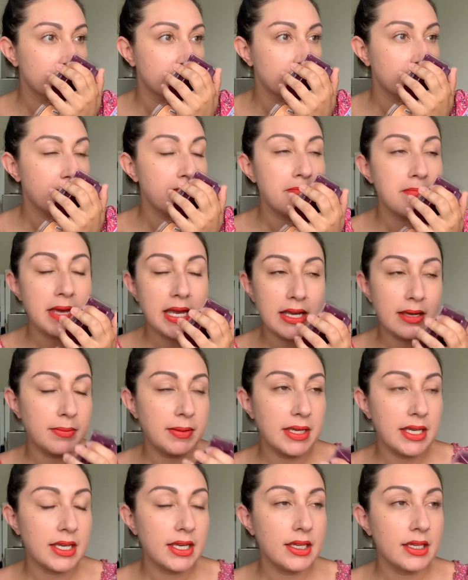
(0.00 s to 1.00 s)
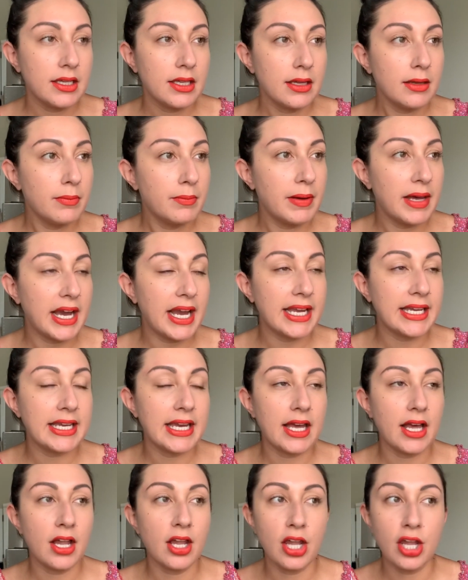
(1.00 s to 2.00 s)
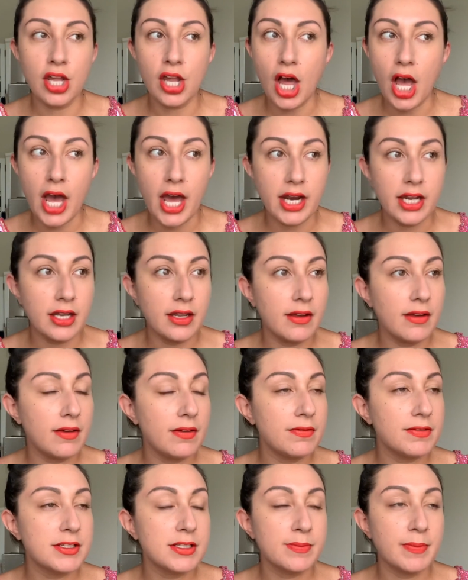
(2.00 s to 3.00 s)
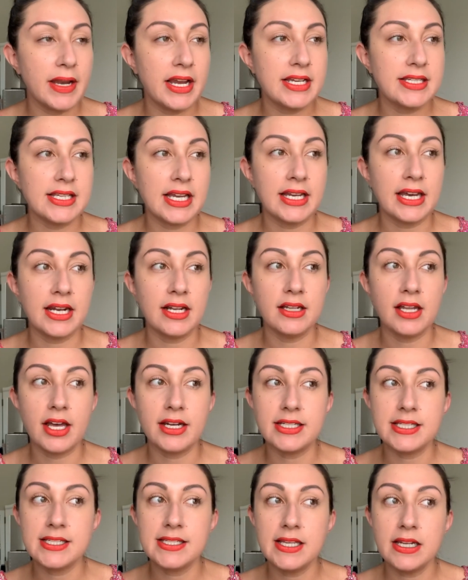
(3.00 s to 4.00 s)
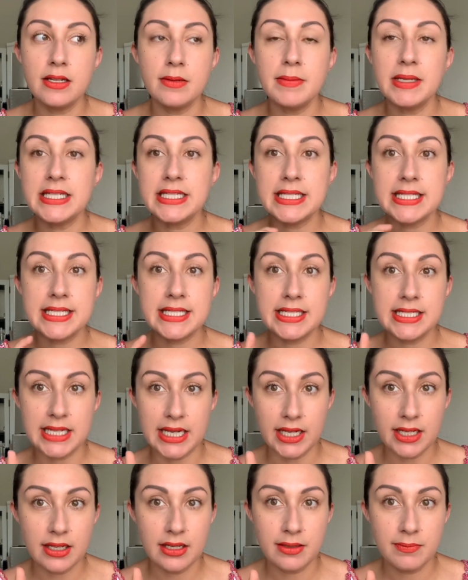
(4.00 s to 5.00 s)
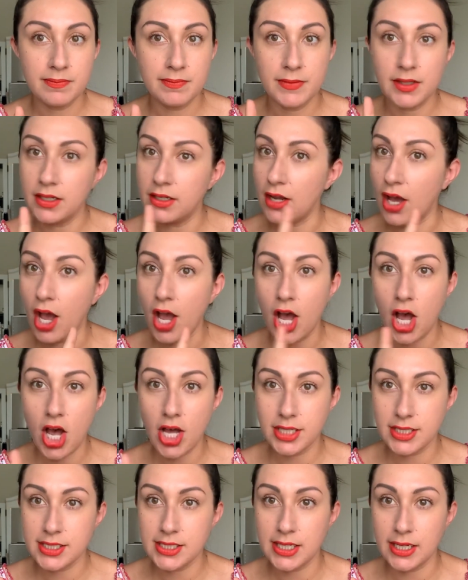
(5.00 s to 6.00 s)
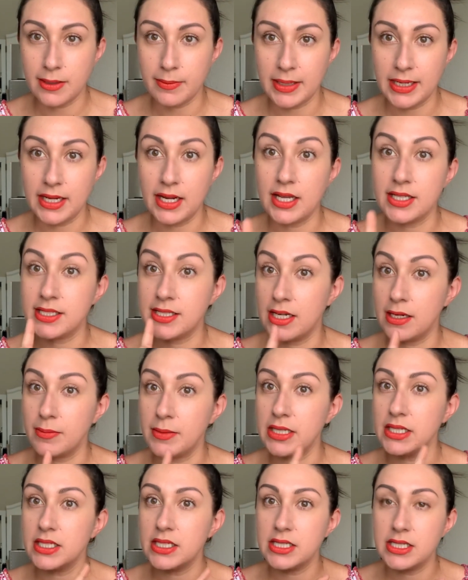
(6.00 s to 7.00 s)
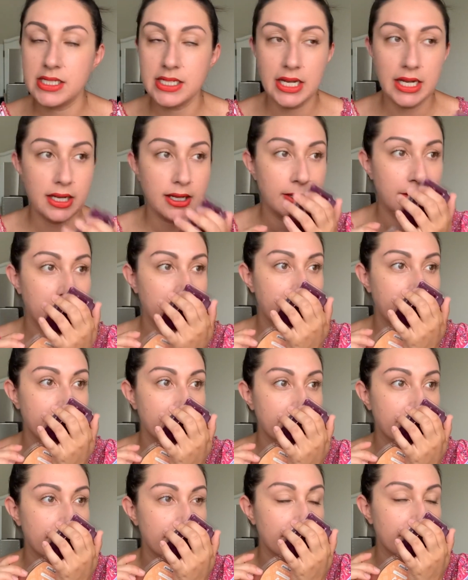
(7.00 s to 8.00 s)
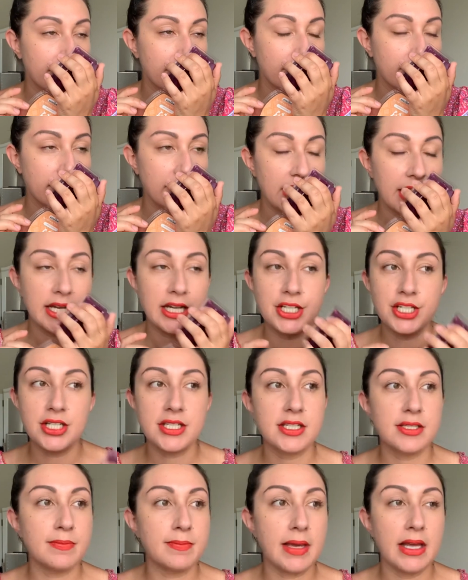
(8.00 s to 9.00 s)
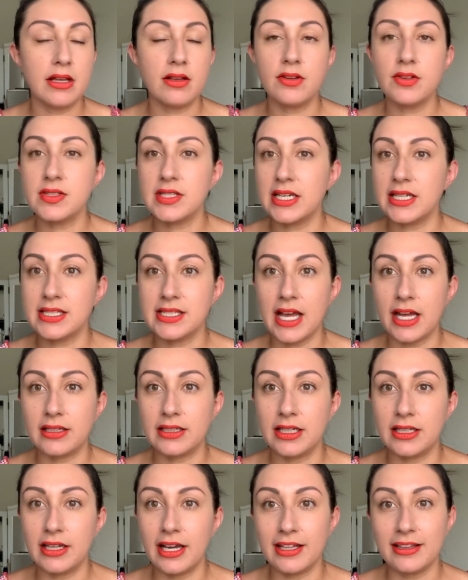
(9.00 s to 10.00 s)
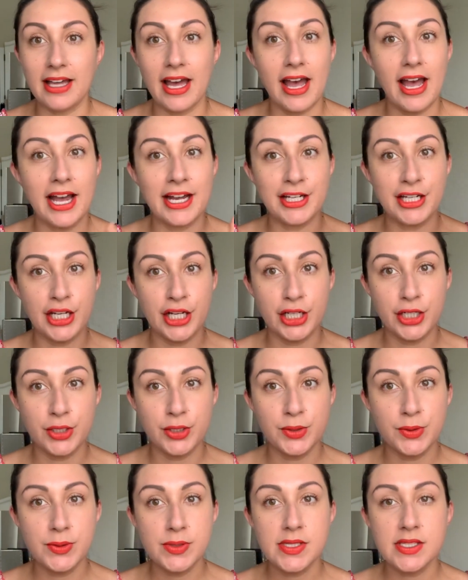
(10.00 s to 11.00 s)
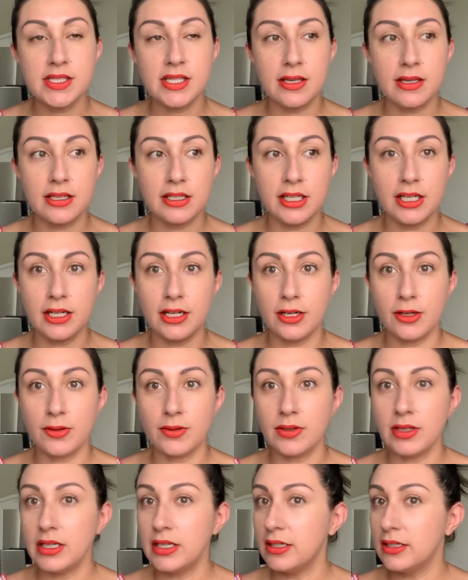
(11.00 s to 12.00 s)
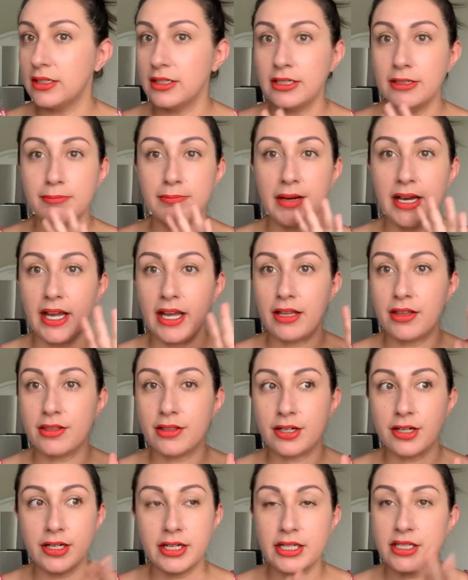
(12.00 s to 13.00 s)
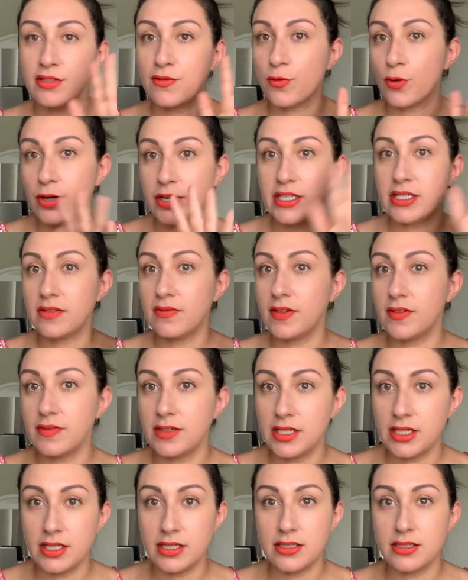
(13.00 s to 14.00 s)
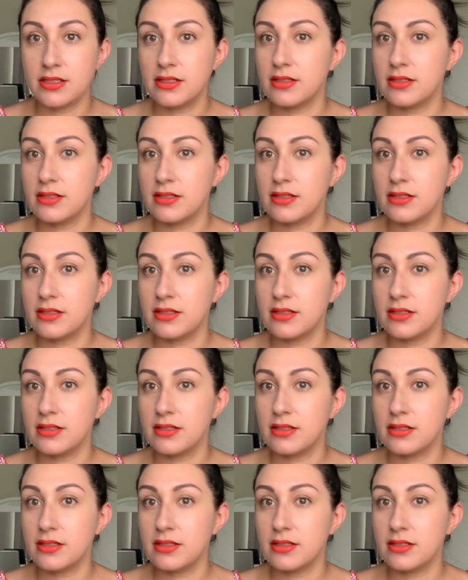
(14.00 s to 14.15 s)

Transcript: maybe, but I get a lot of spice. I got a lot of cinnamon stick, not hot cinnamon, a cinnamon stick. And it just smells exactly like that. I know, you know, my 30s, 40s, 50s